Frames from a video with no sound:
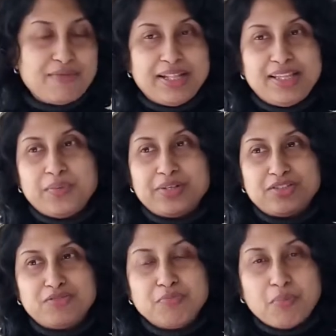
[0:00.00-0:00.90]
When they were
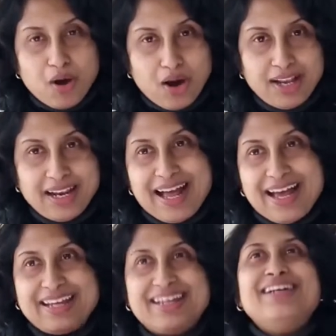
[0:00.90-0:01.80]
small,
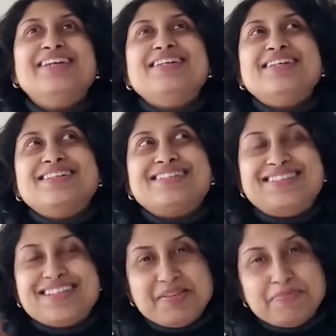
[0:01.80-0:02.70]
I
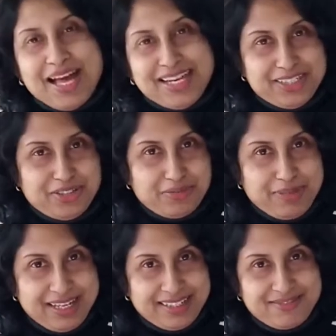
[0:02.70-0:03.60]
still managed to
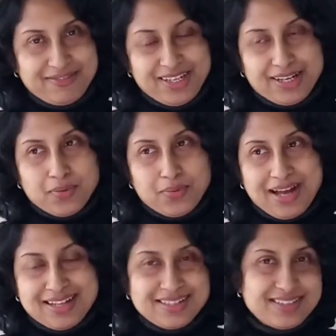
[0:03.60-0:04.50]
make them wear
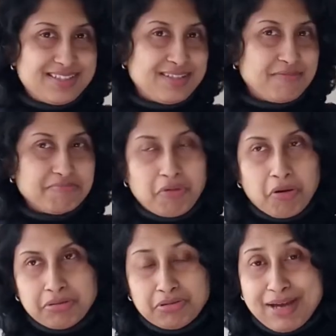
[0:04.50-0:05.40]
once
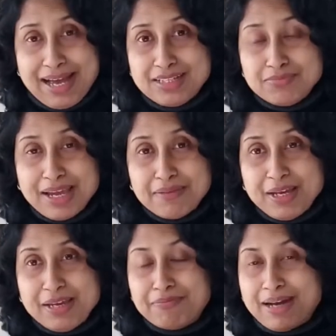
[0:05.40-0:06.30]
or twice
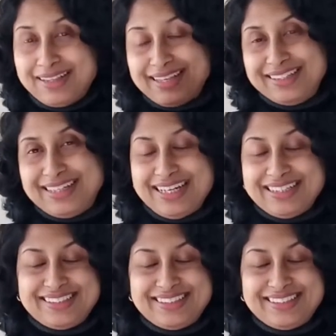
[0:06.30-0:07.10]
maybe, but then they